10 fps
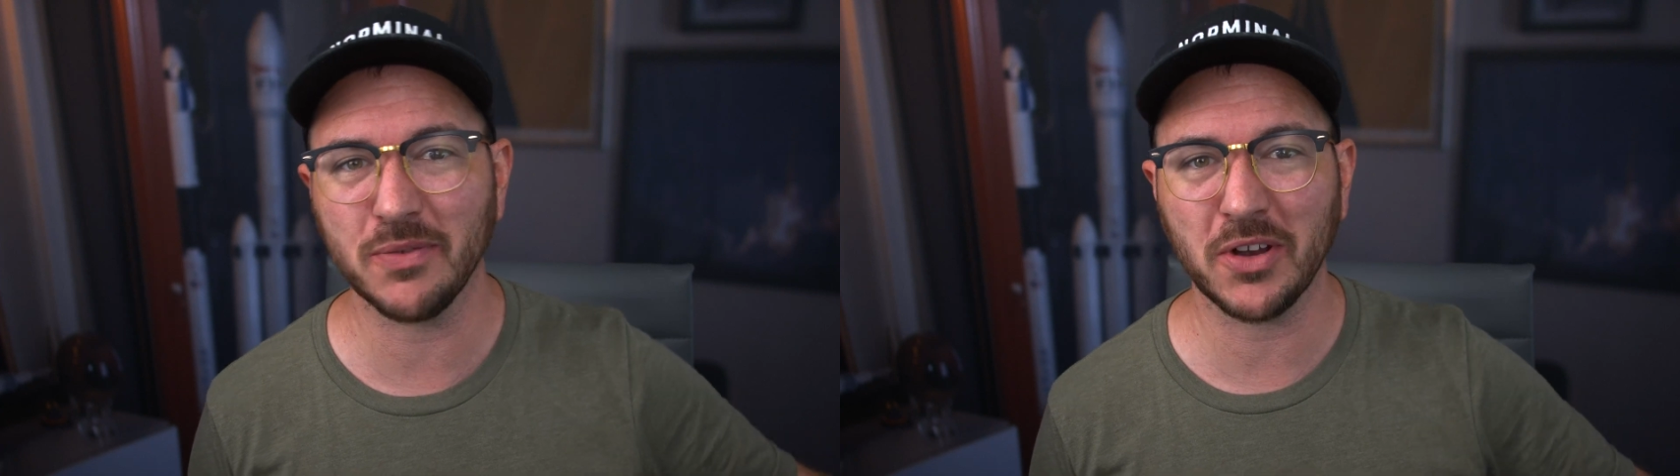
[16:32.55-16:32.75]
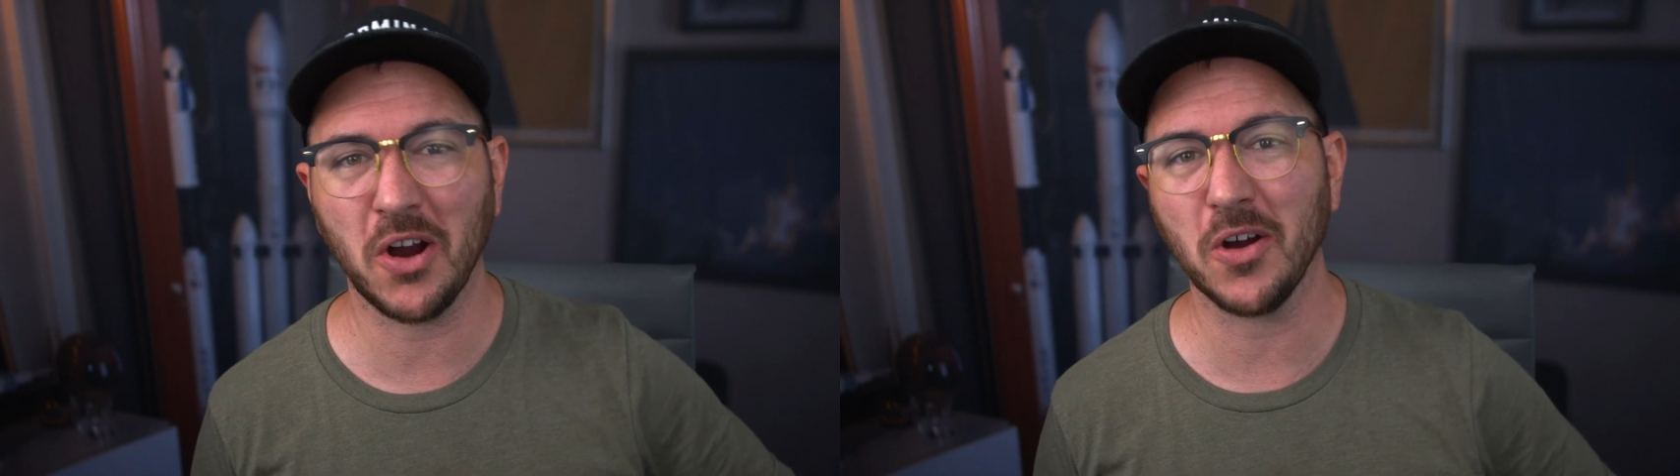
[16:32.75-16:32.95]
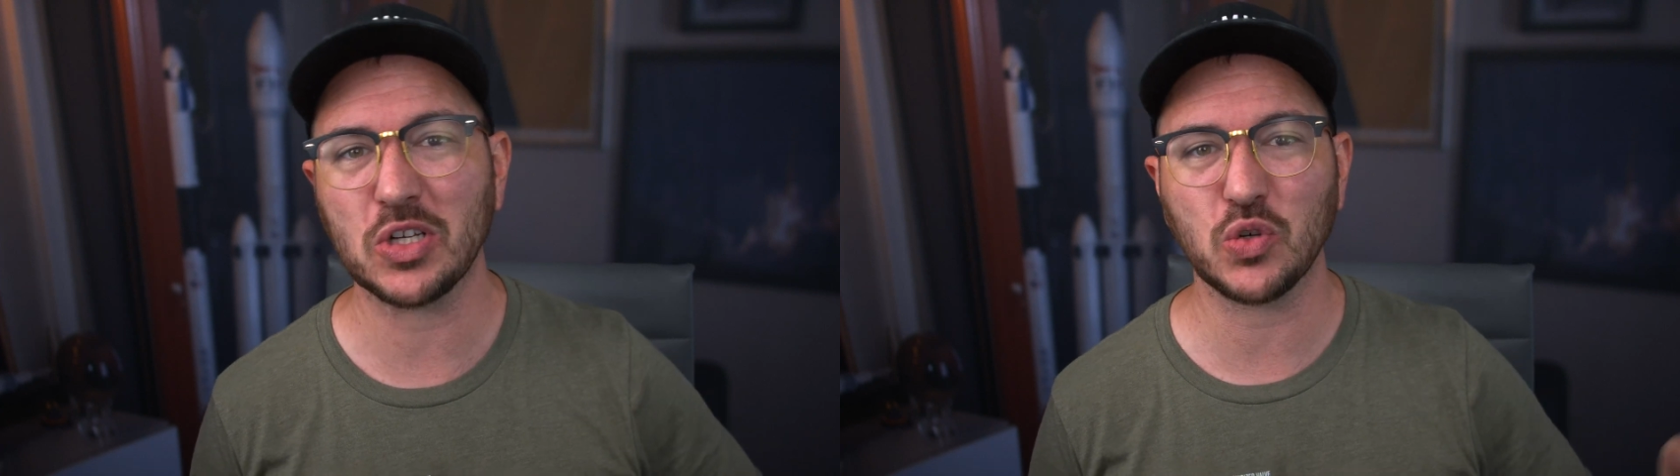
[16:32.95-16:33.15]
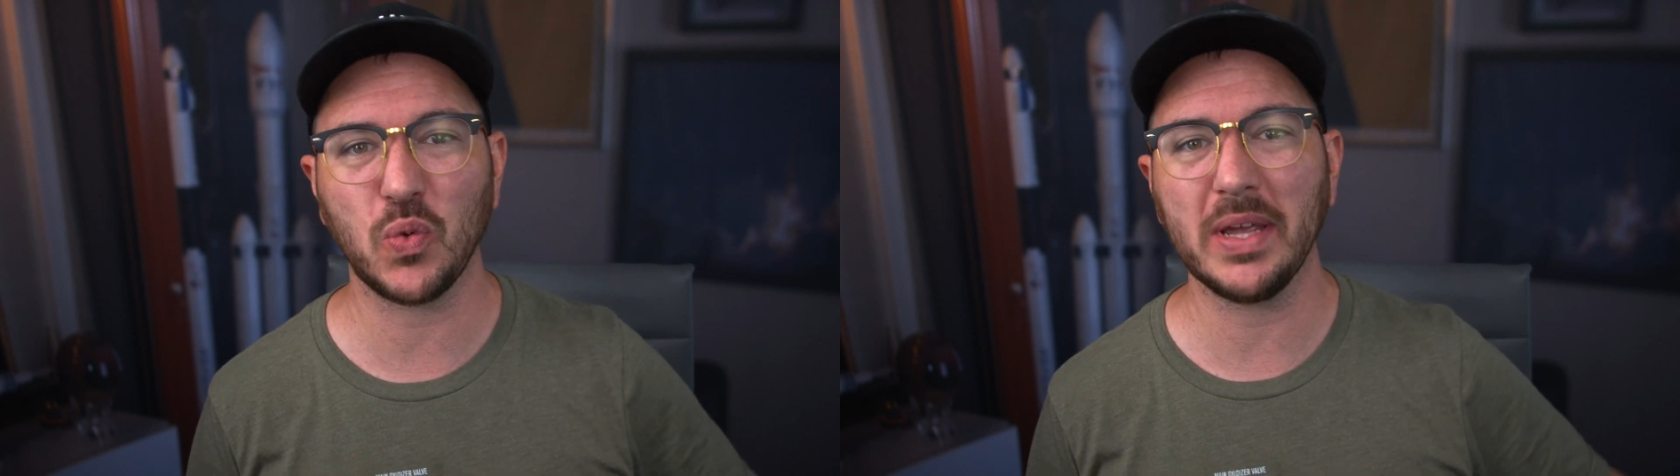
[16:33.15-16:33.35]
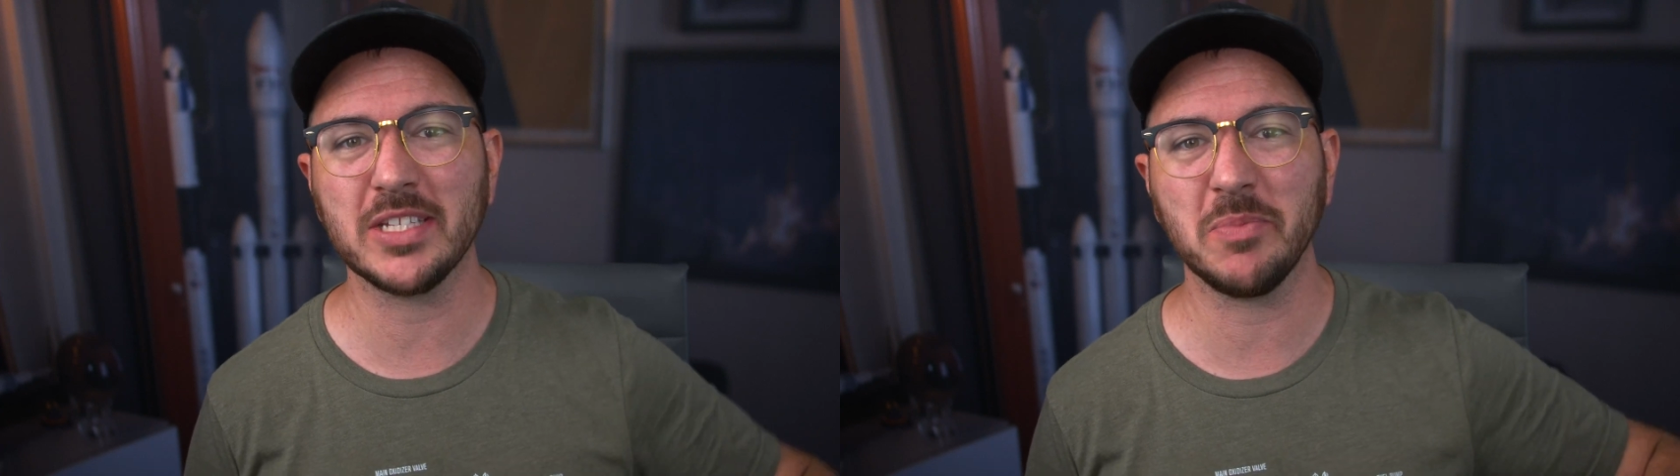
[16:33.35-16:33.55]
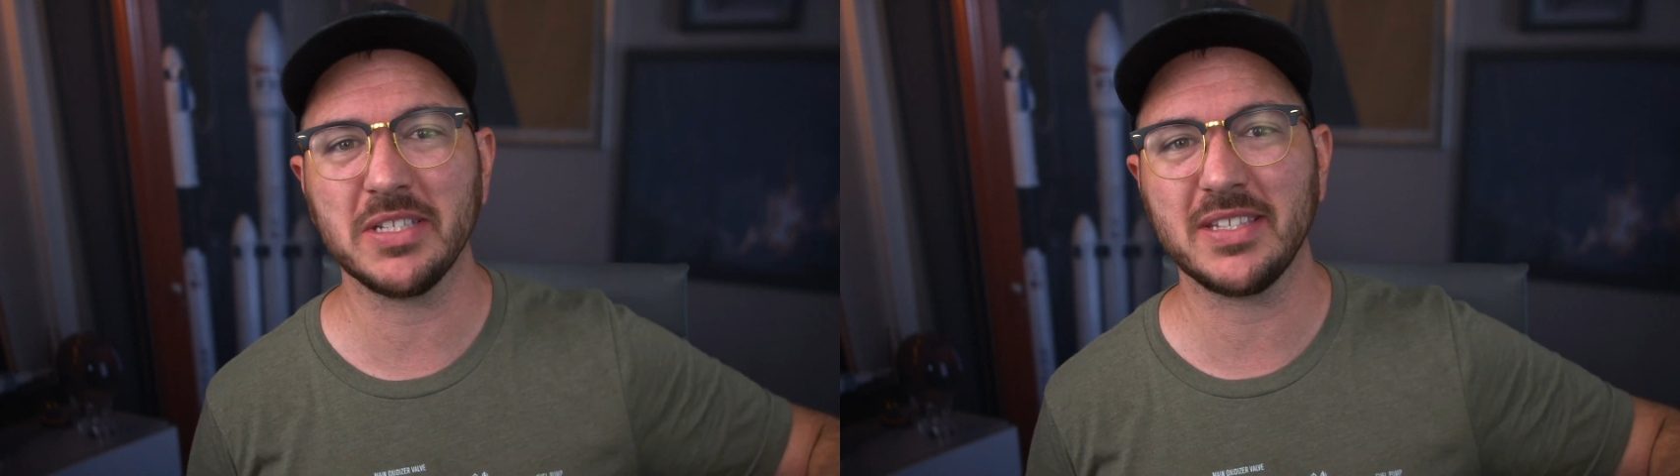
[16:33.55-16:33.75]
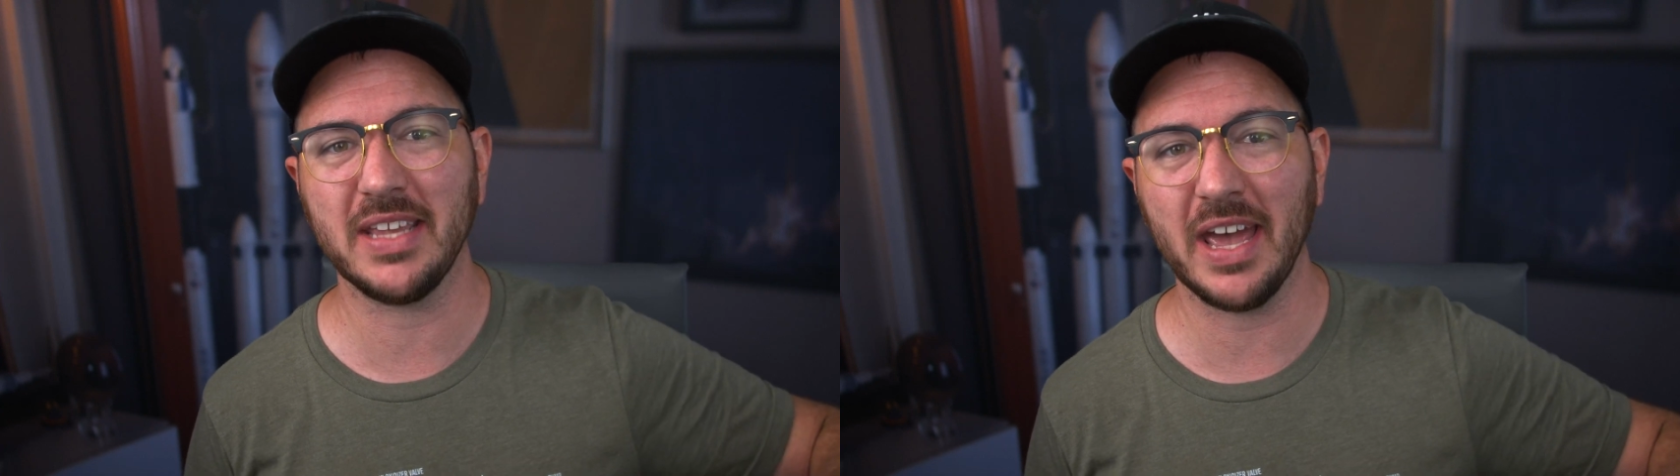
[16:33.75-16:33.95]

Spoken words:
of a car transmits the